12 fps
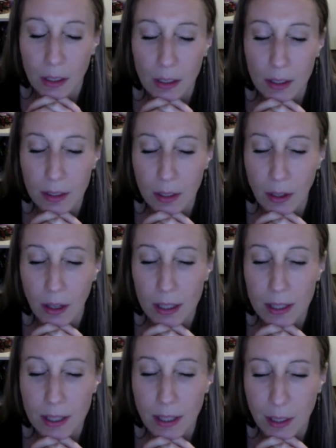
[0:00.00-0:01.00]
So I
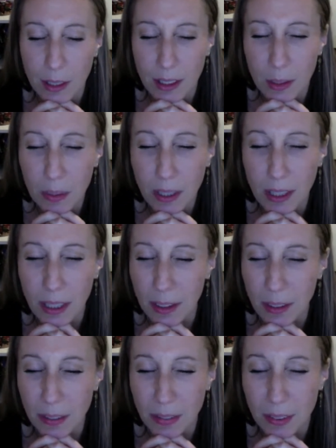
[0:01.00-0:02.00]
said, Can you
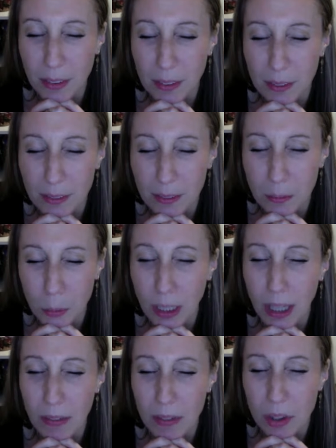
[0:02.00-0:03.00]
believe we
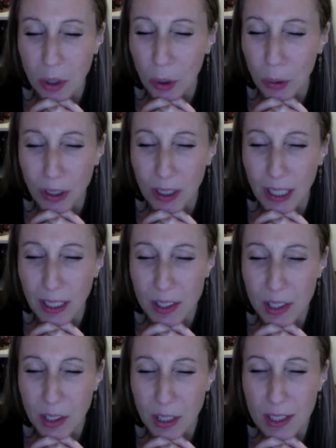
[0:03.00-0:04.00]
have the Torah? Like
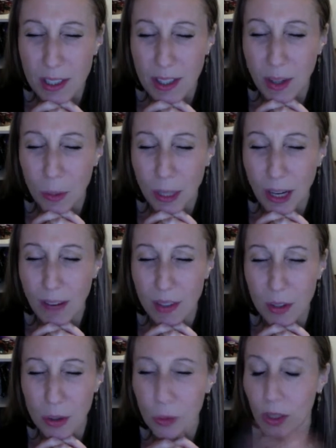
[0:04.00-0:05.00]
it's crazy that we have
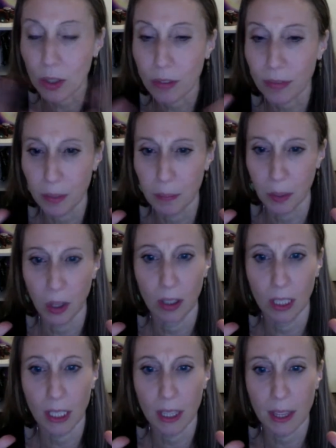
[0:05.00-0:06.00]
the nuclear football.
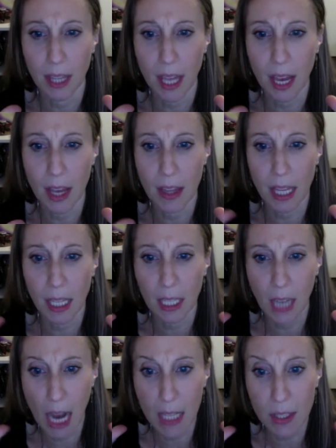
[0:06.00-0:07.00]
Like eh, like
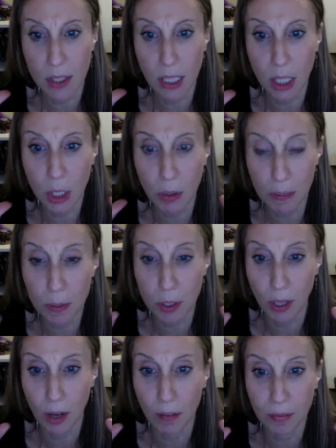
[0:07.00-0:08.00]
God's
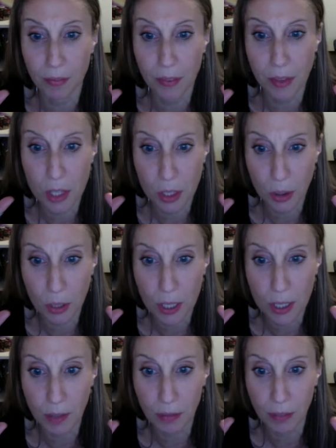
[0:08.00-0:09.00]
encryption of the
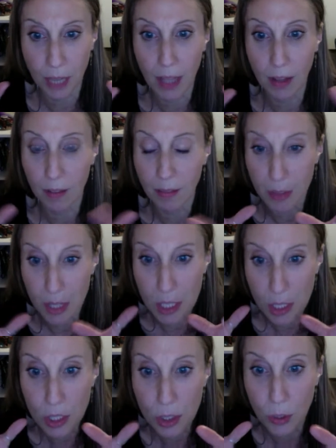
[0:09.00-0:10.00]
source of reality.
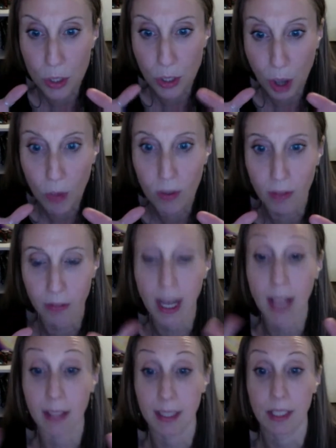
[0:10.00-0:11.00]
It's the source code of
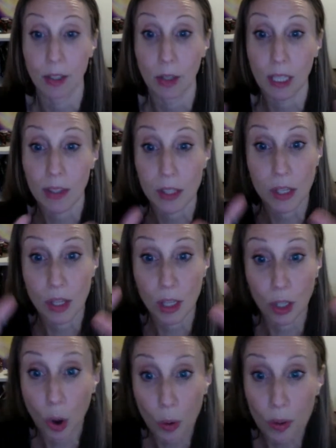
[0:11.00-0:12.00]
reality. You know, like the, the
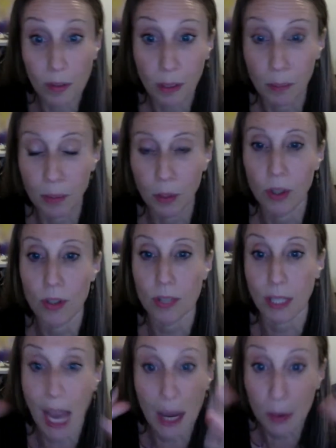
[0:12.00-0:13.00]
code of computers.
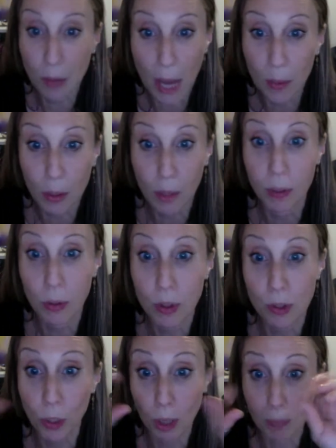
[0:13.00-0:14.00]
Like how do how do
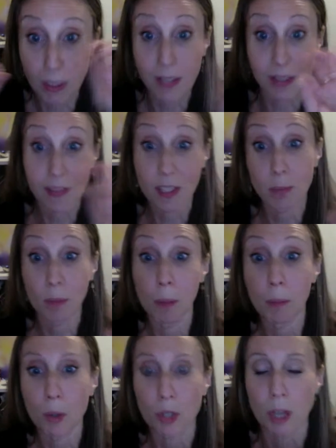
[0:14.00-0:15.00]
computers work because of this
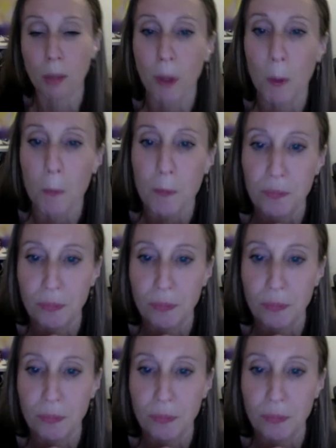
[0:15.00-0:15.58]
mumbo jumbo?